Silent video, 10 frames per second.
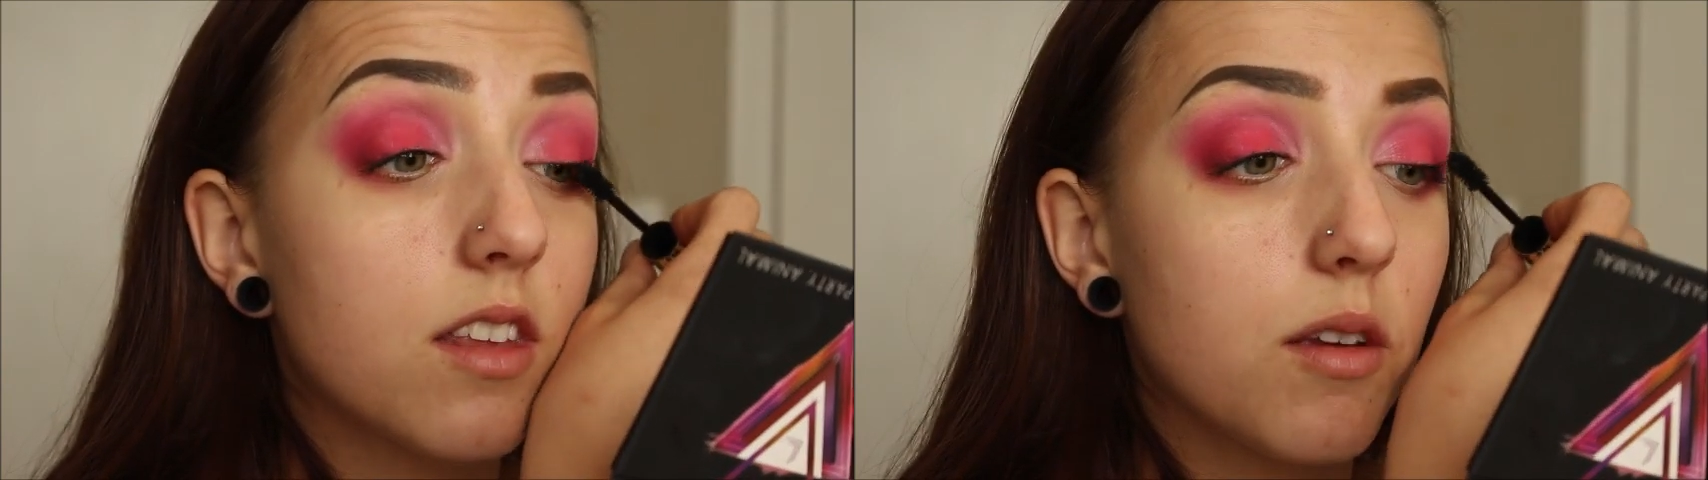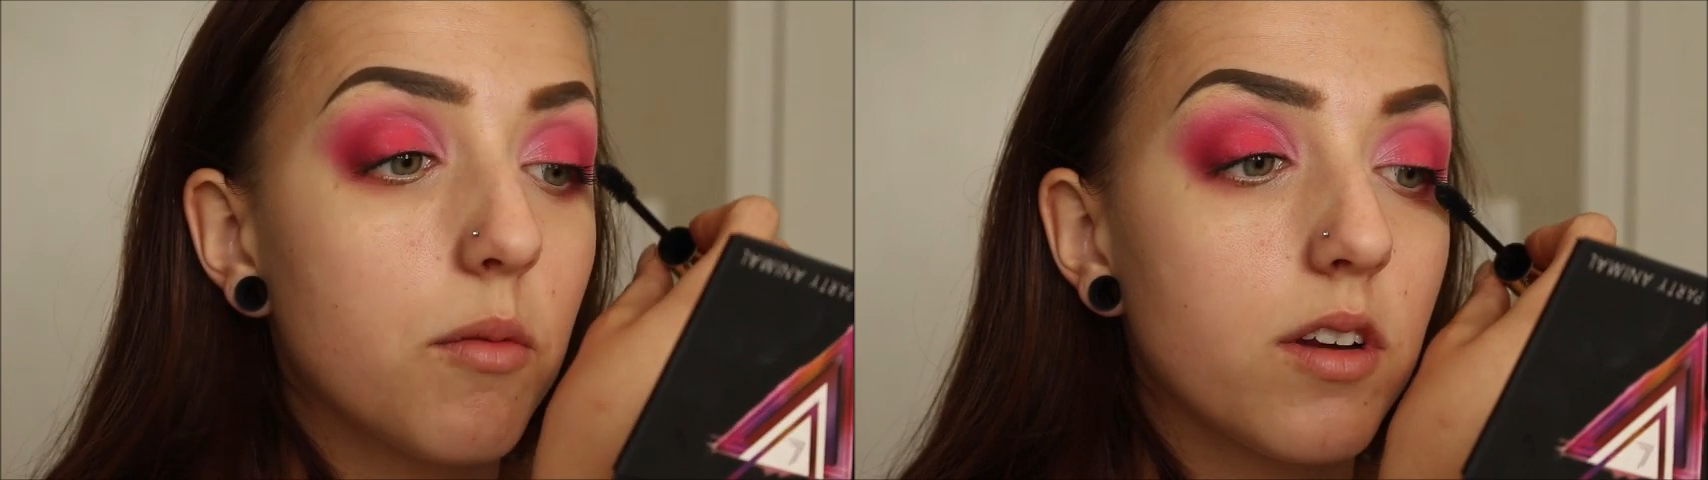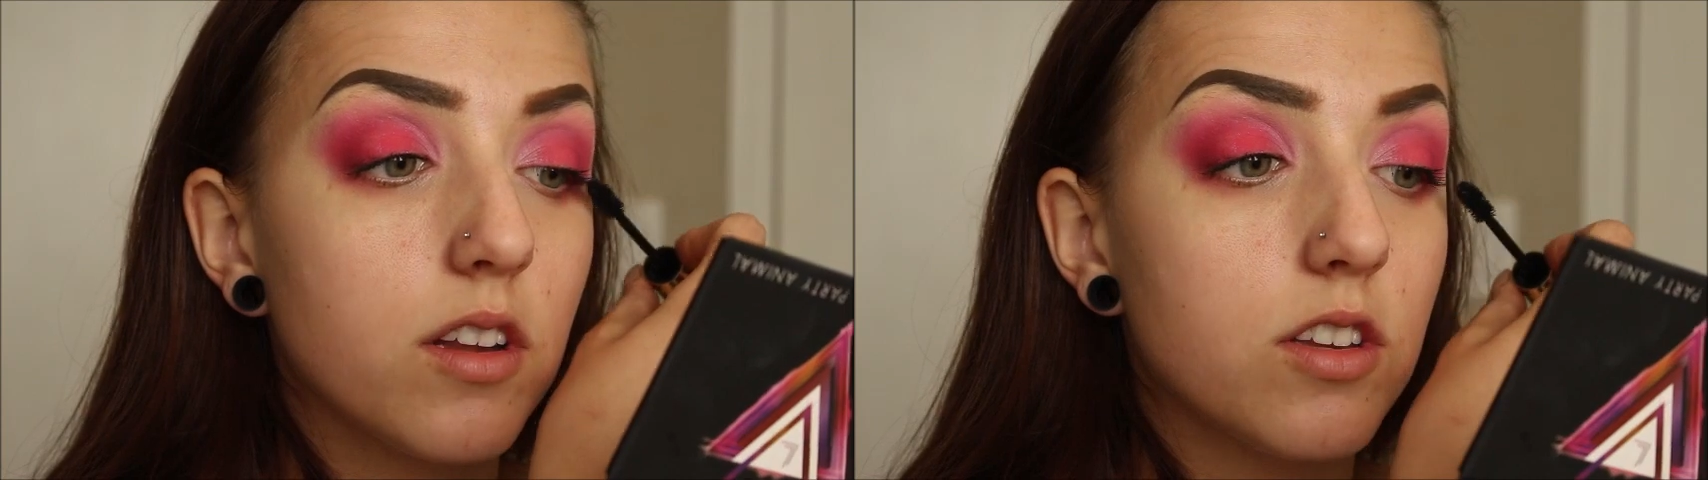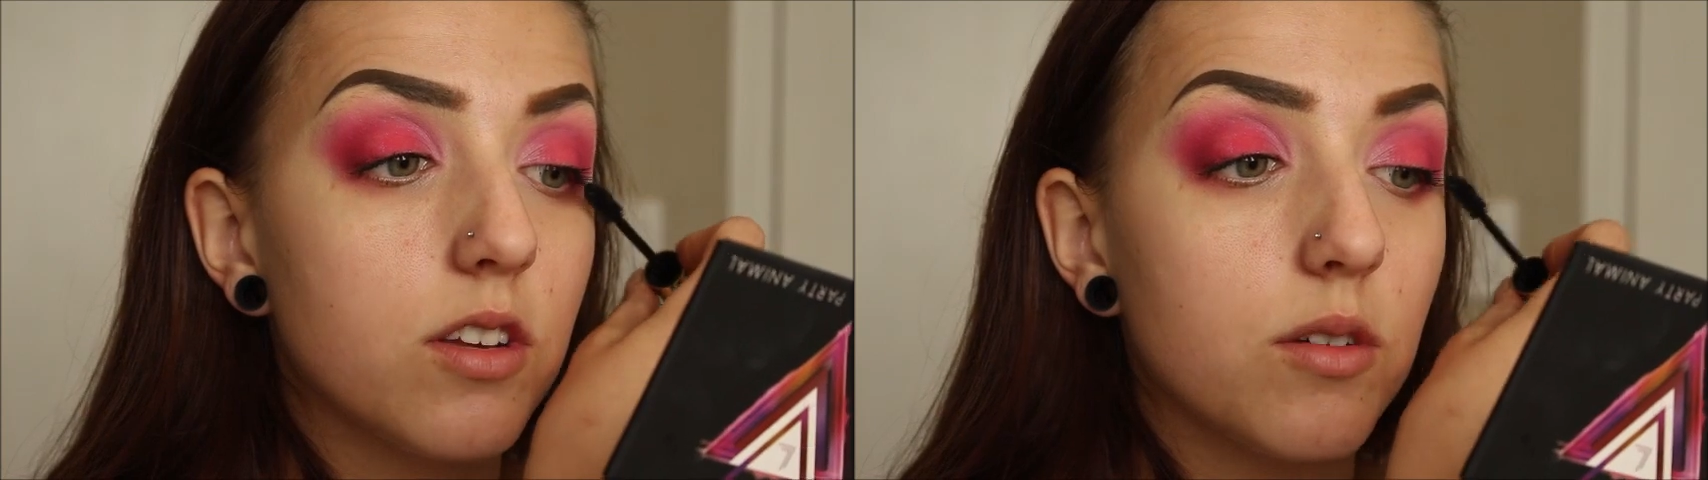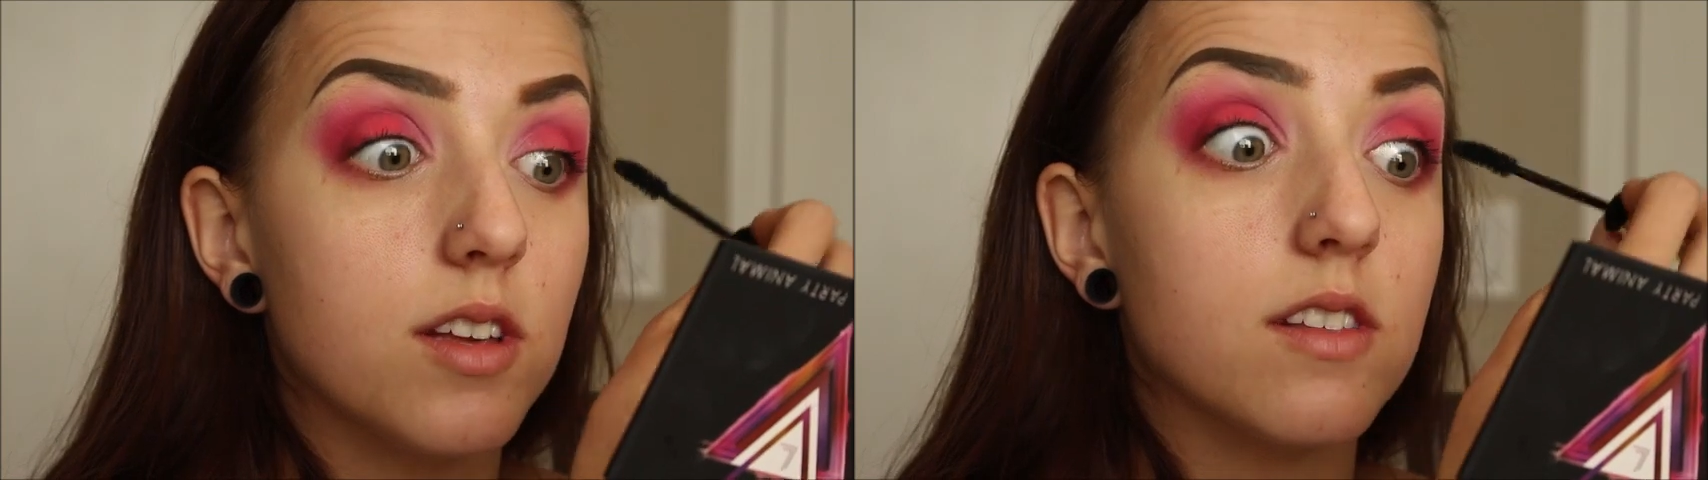thing you want to do
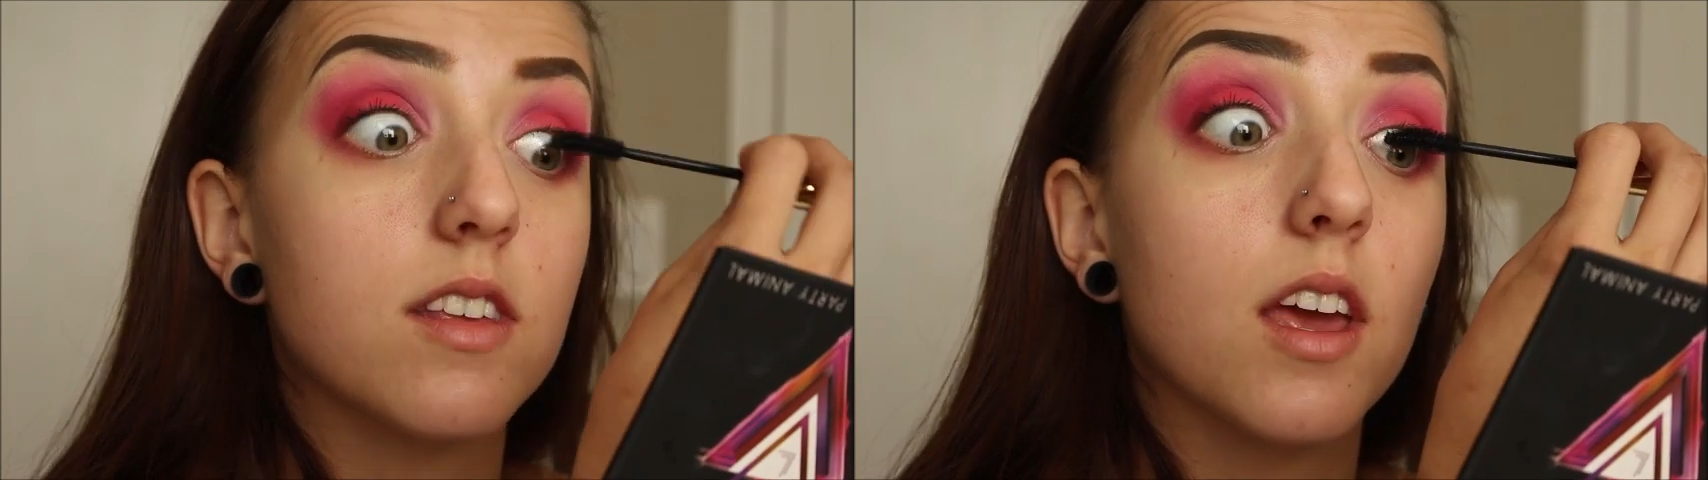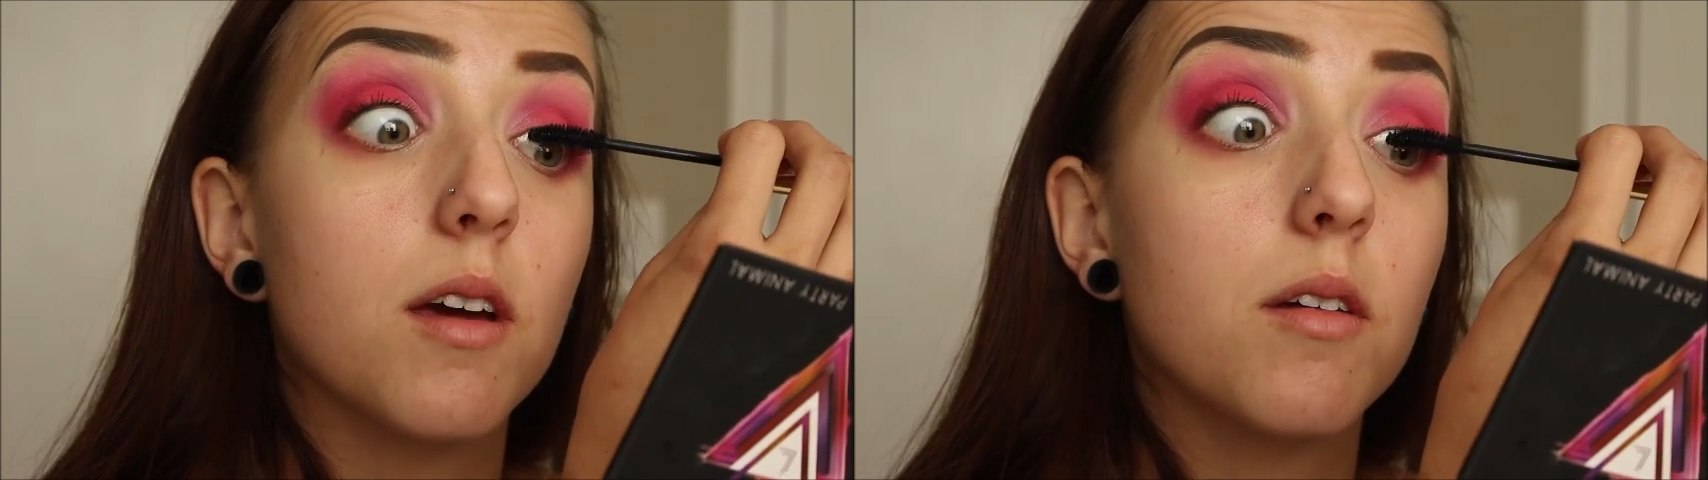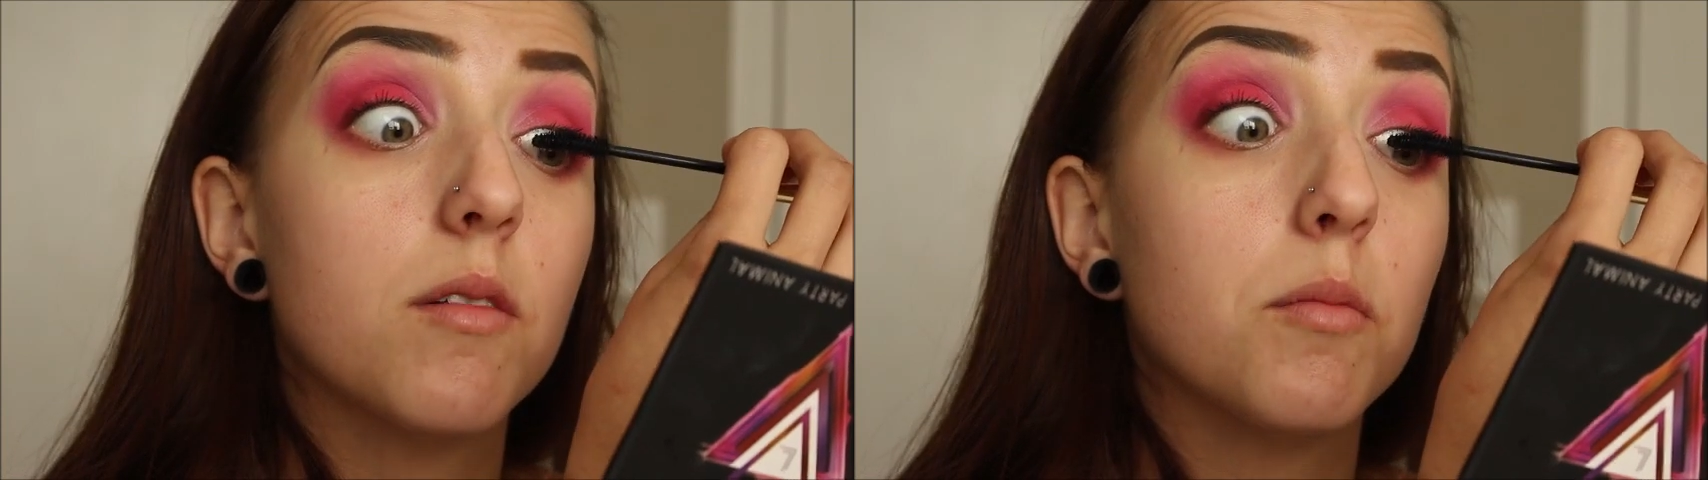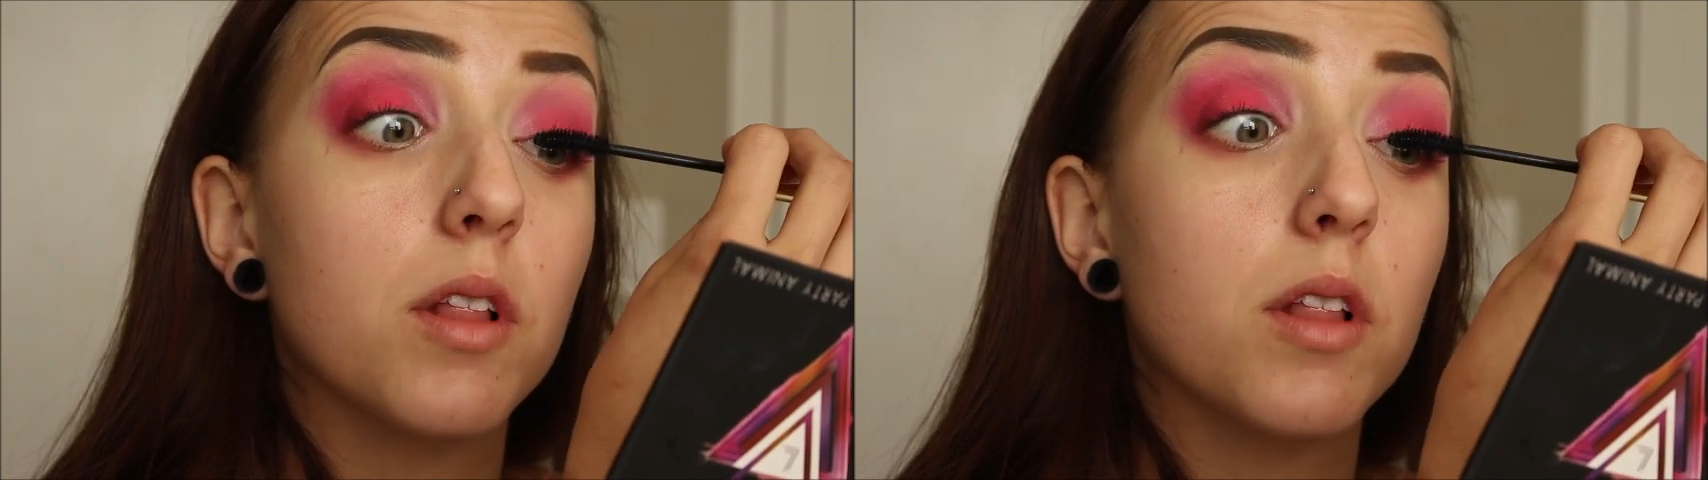is get